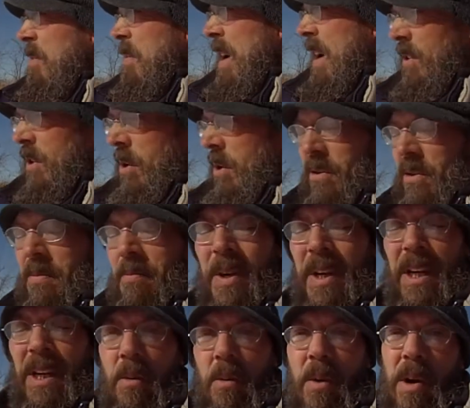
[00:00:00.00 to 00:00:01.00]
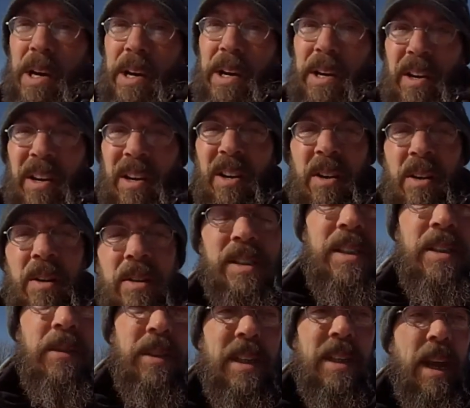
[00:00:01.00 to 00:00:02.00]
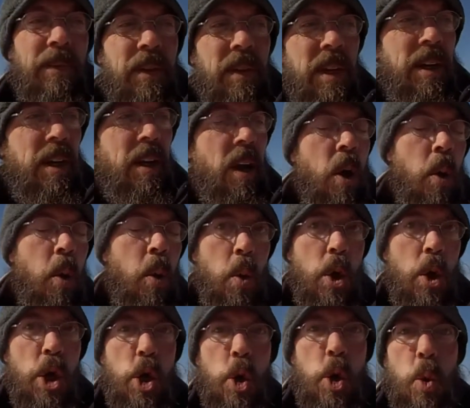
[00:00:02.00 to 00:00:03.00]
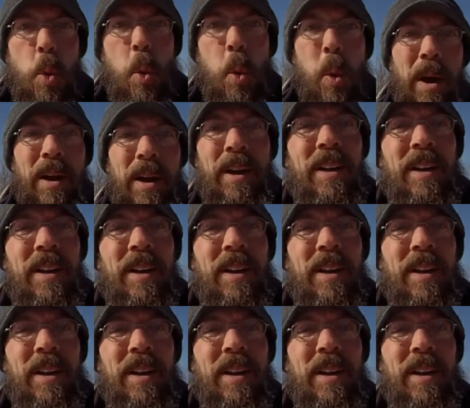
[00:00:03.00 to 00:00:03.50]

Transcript: might have to go with some bigger water, see what's out there. Woo!